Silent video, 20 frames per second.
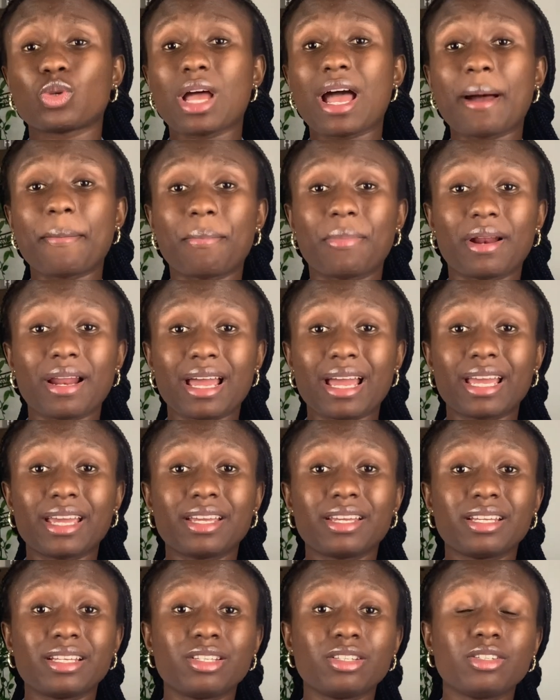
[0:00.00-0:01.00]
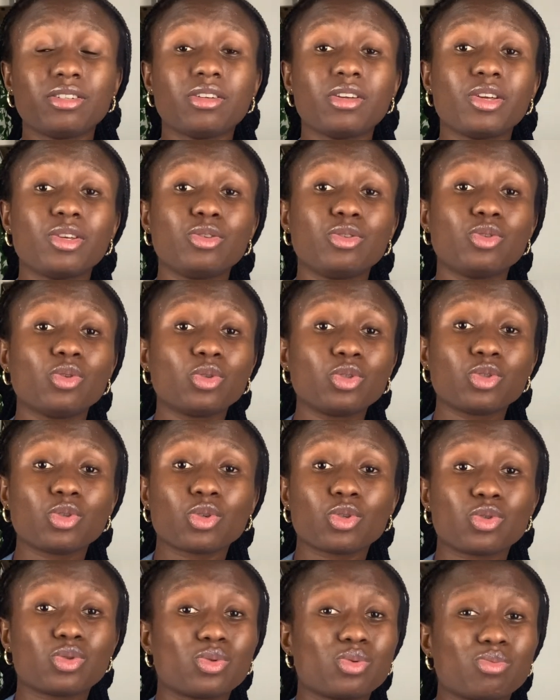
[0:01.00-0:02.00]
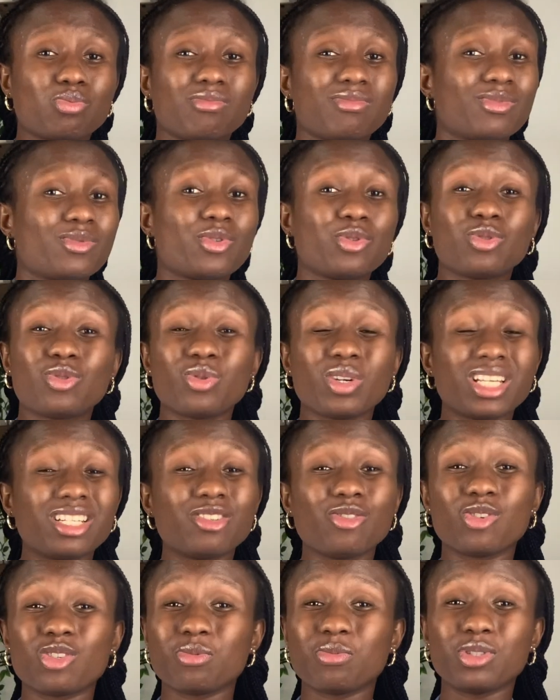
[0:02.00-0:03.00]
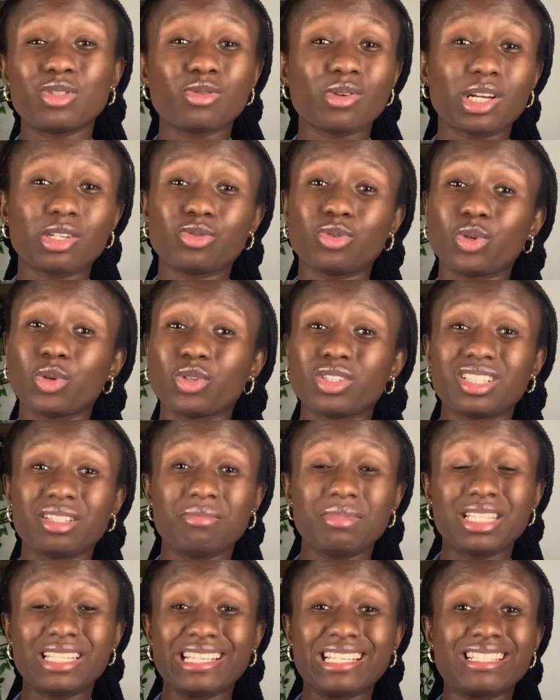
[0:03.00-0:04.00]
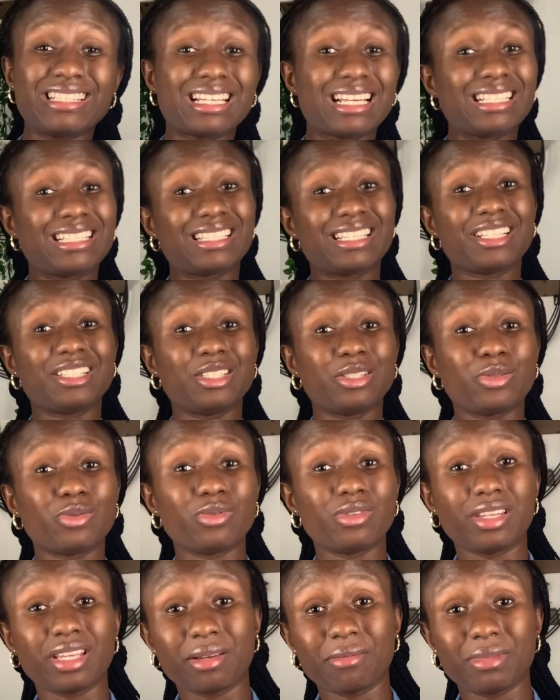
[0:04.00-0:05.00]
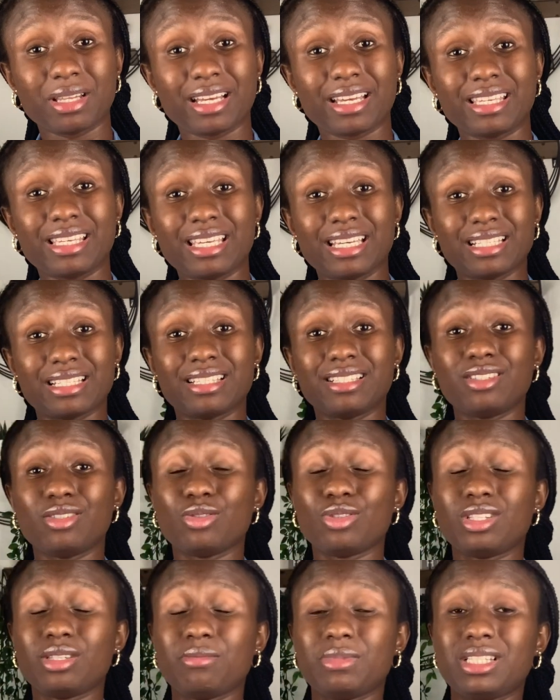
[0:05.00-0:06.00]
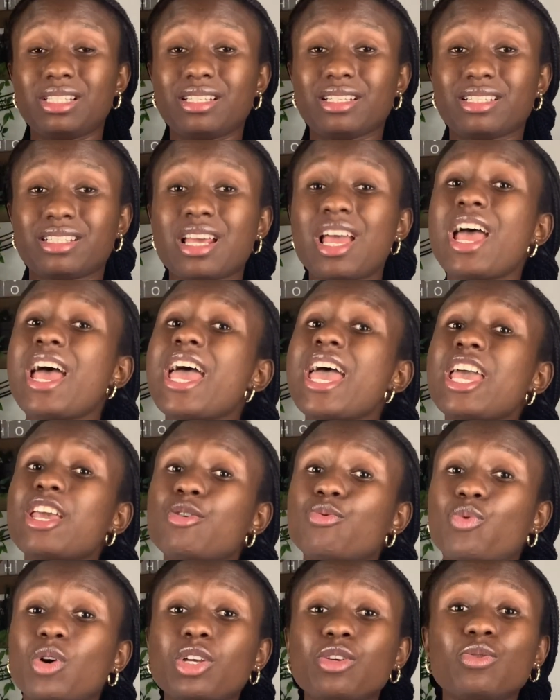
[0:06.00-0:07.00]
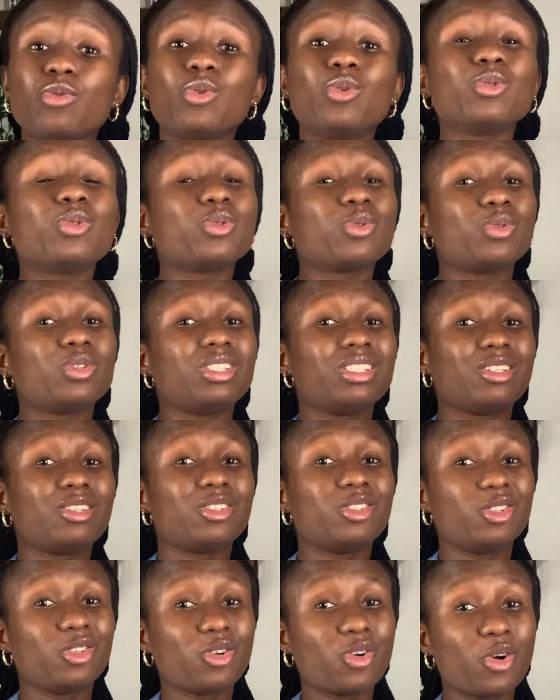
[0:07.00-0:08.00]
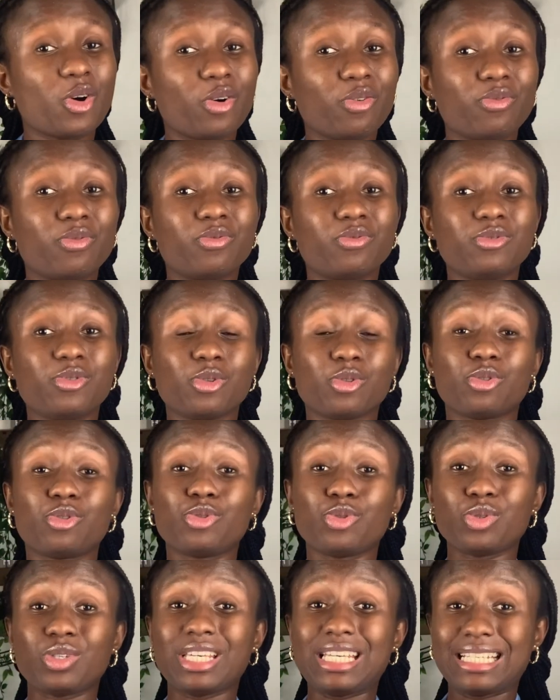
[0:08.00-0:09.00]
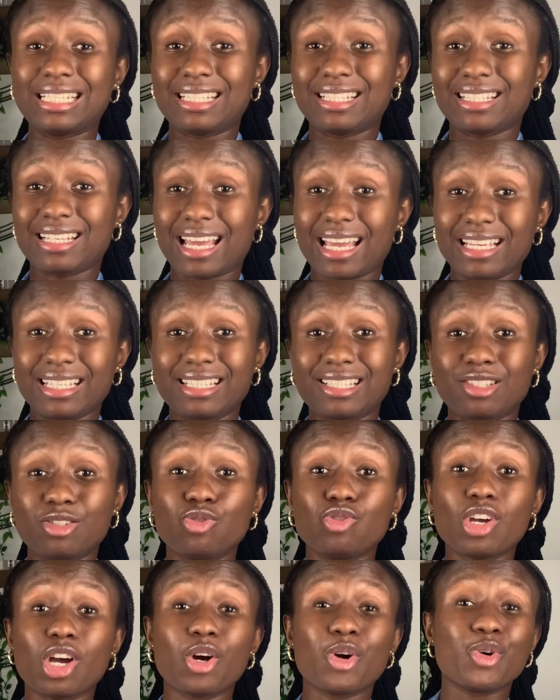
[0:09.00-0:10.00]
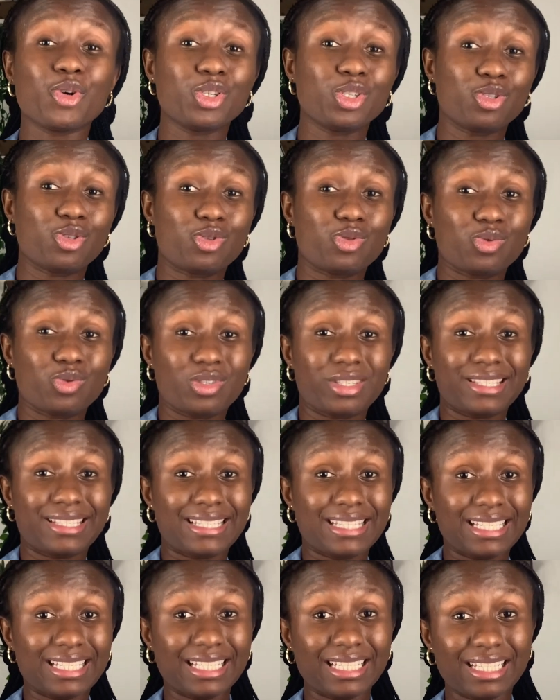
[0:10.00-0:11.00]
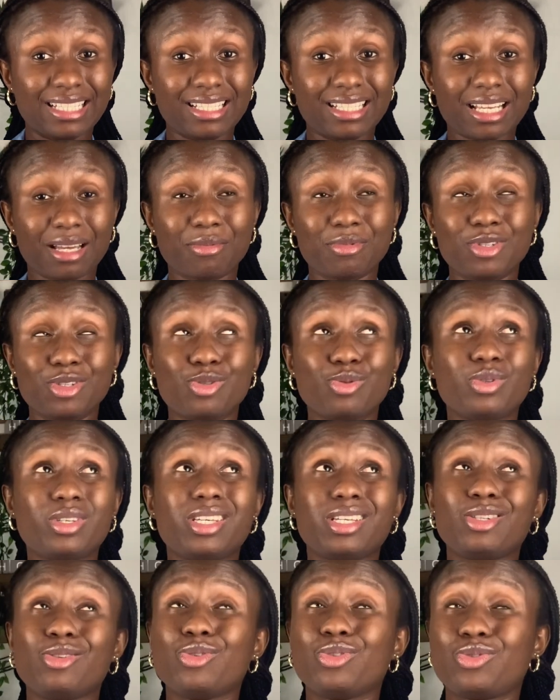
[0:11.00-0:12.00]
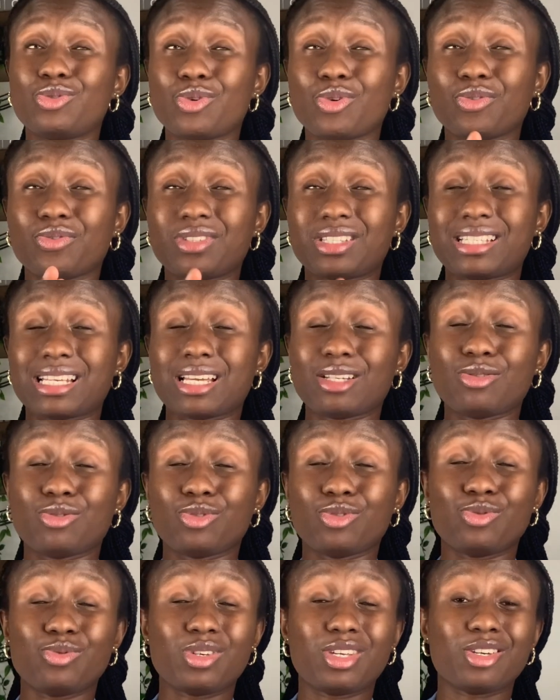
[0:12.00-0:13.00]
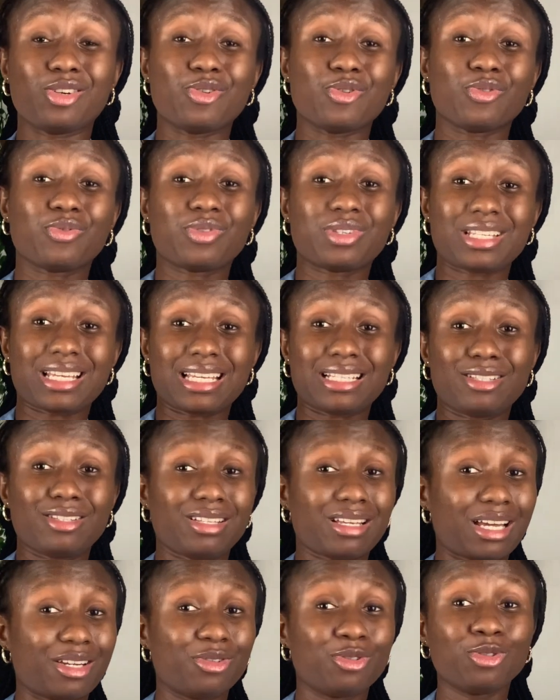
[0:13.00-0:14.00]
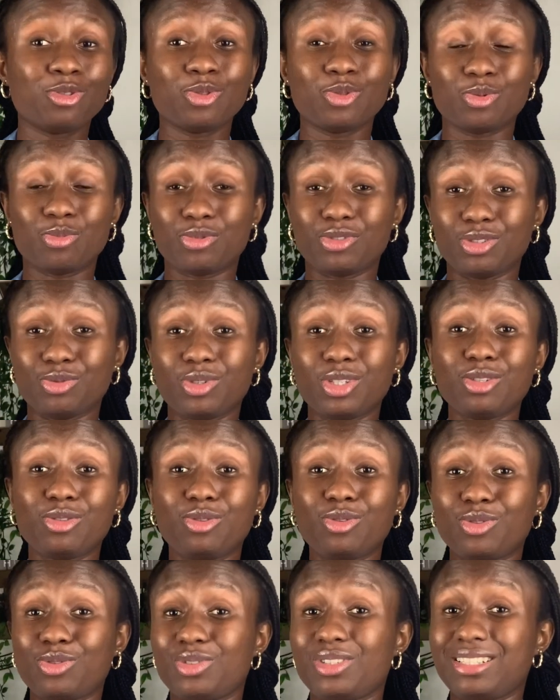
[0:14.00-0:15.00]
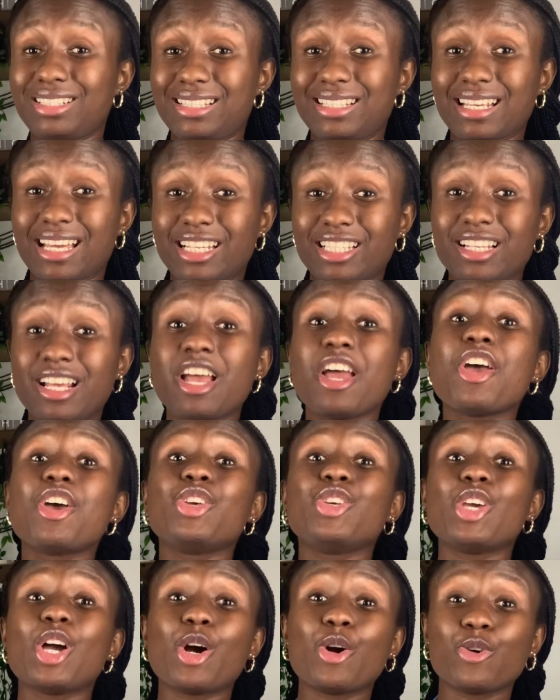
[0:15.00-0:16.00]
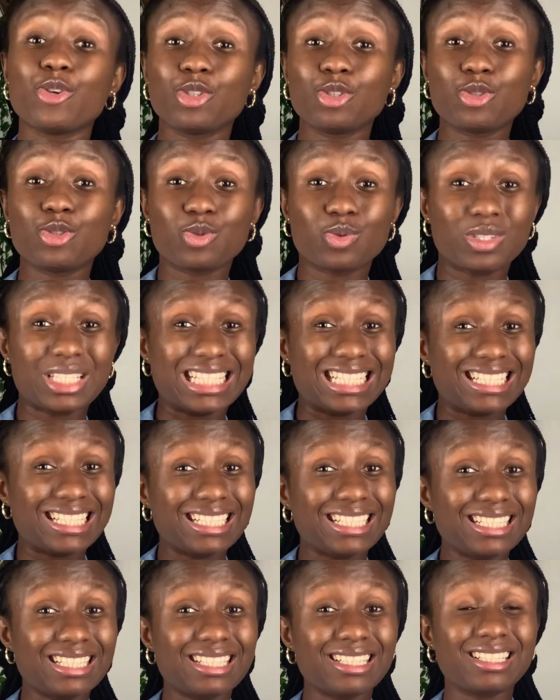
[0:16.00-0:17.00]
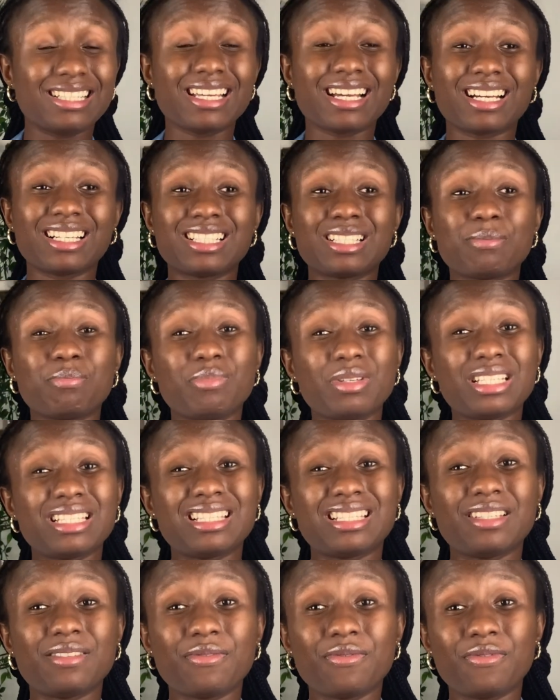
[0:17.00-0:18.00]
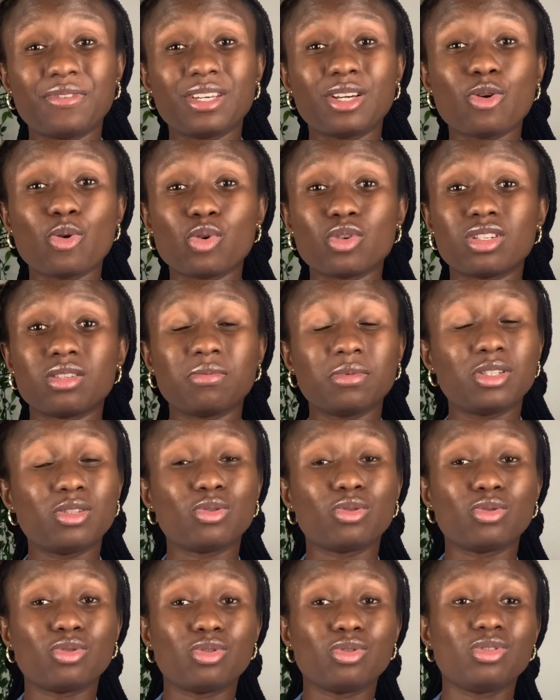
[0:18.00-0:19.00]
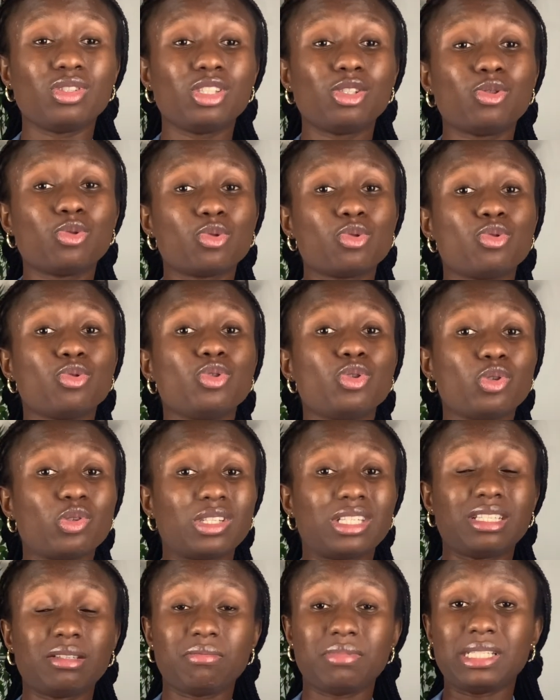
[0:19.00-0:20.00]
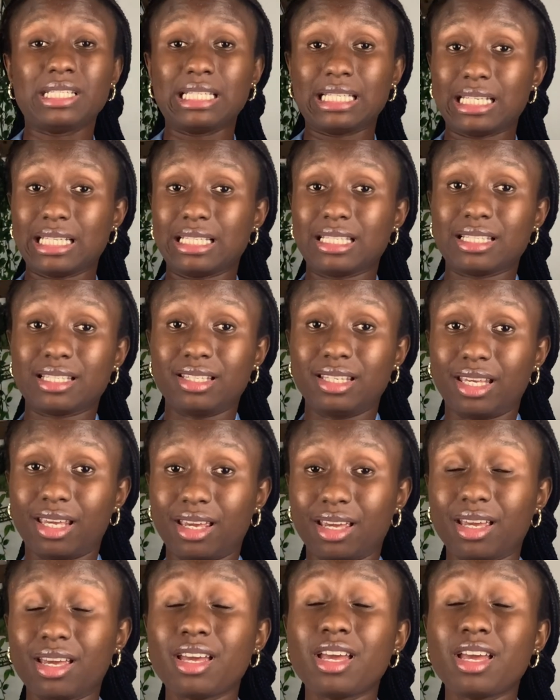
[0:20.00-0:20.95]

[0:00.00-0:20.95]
apply, you don't just go to any hospital and do your TB test and send it to them that yes, this is your TB test. When you go to the gov.uk site, you are going to see it. I mean, uk.gov site or uk gov site, I don't know, but when you go to the site, you are going to see it. There are specific hospitals you need to do your TB test. Yeah.